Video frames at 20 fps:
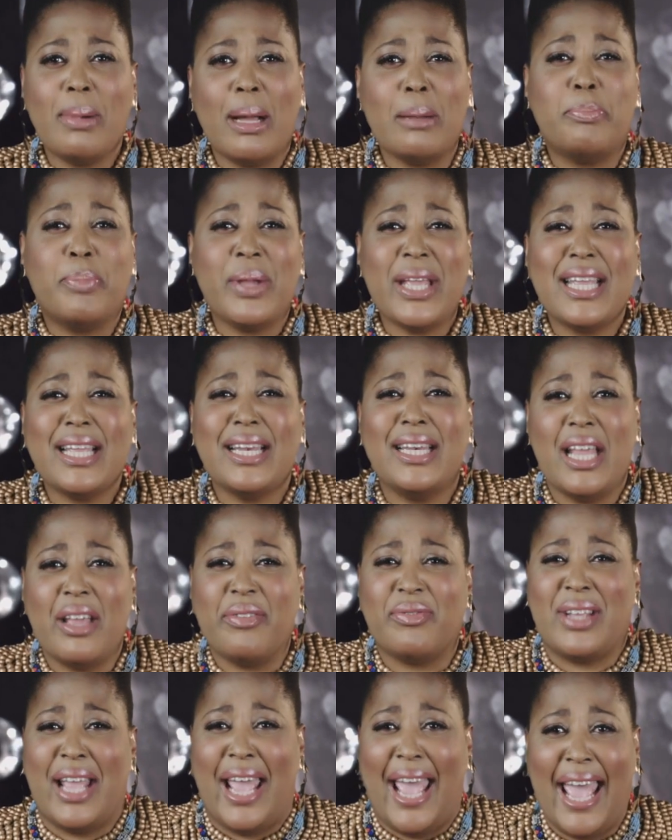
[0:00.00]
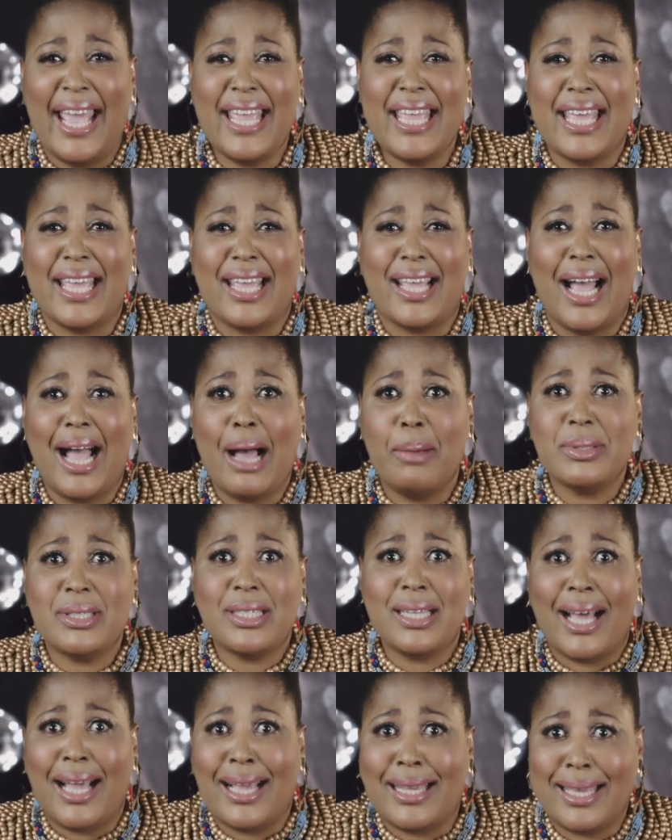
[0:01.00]
about being left hanging. I
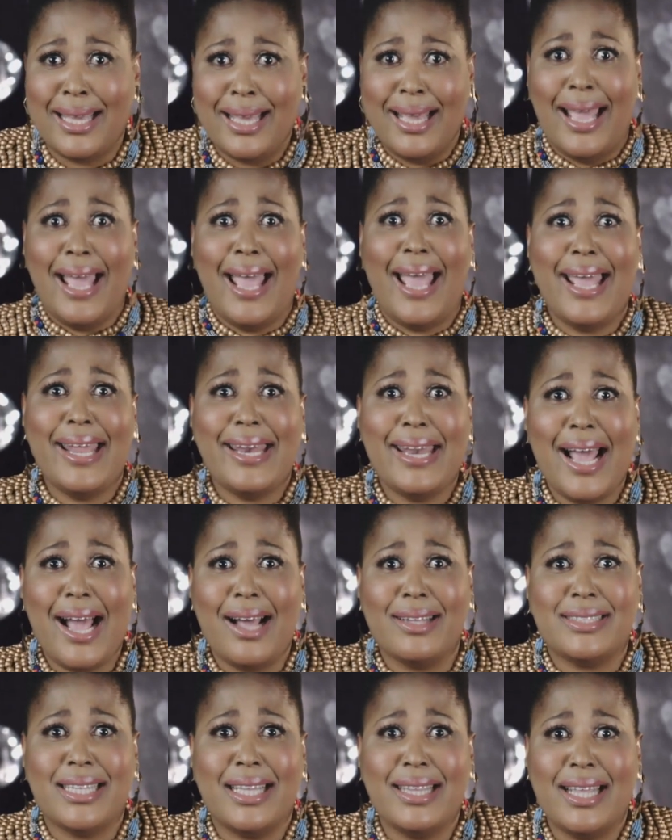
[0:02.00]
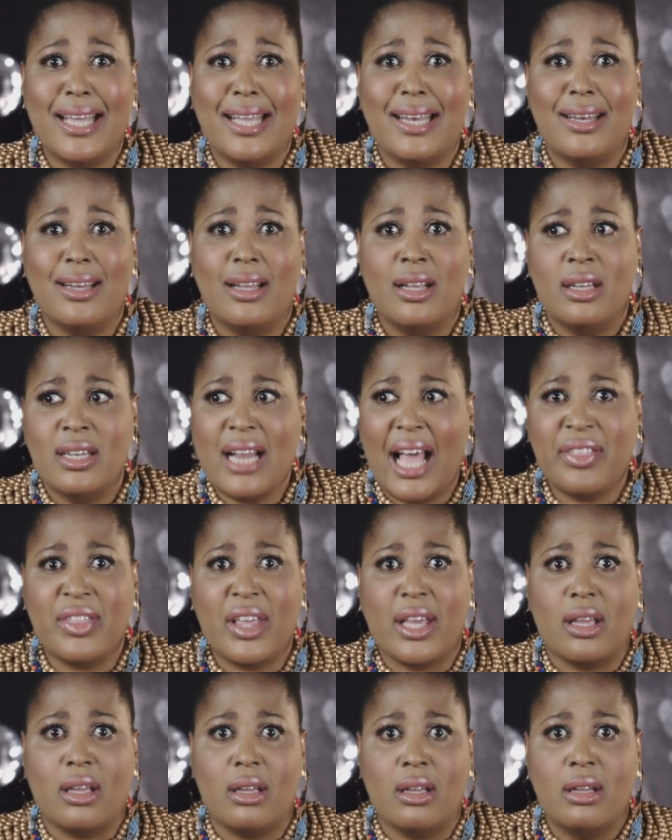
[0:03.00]
was like, hand out and then
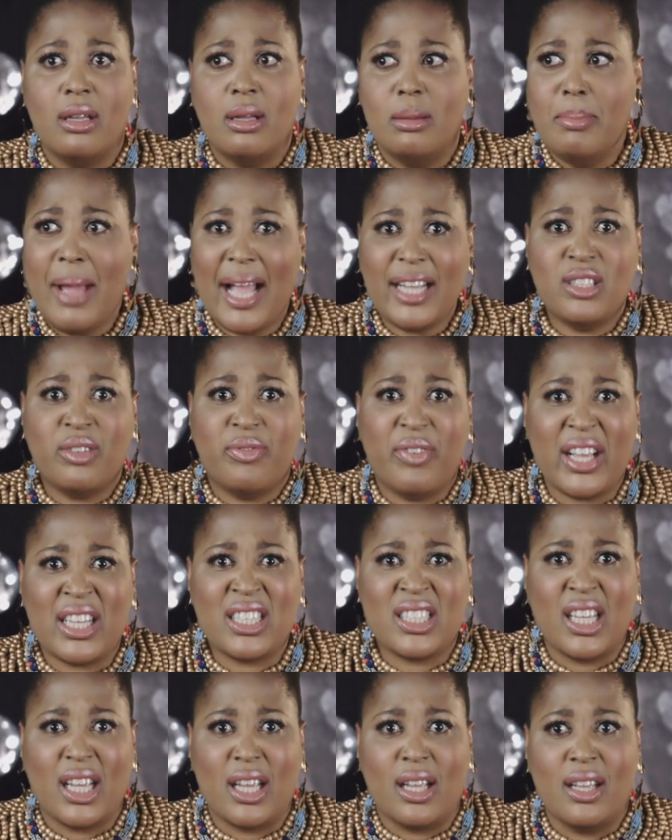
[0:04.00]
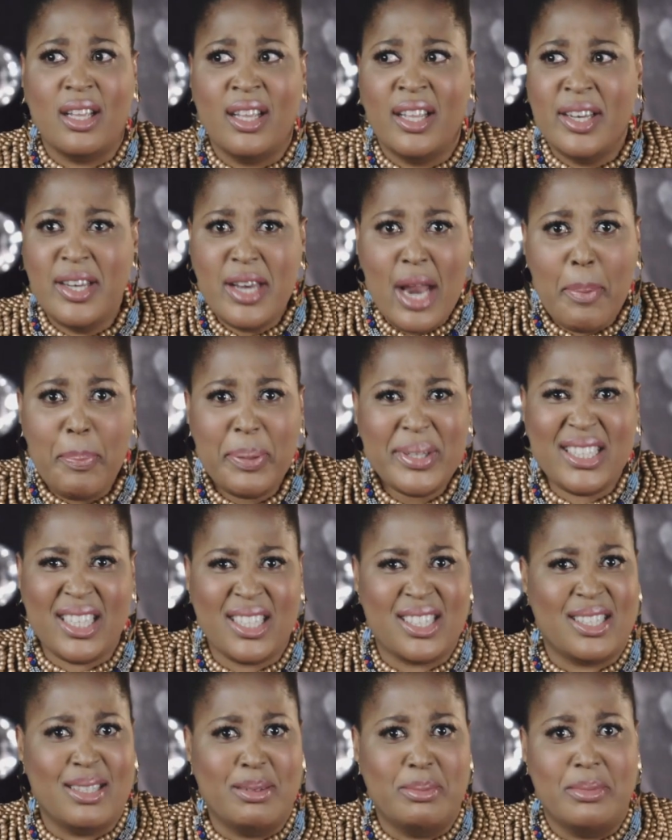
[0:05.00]
nothing. Match fixing.
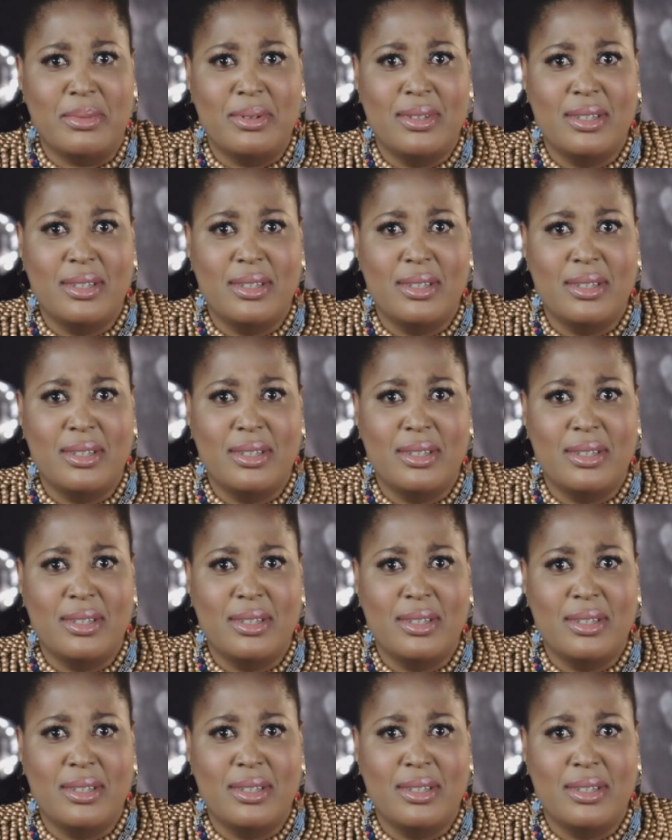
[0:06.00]
Nepotism.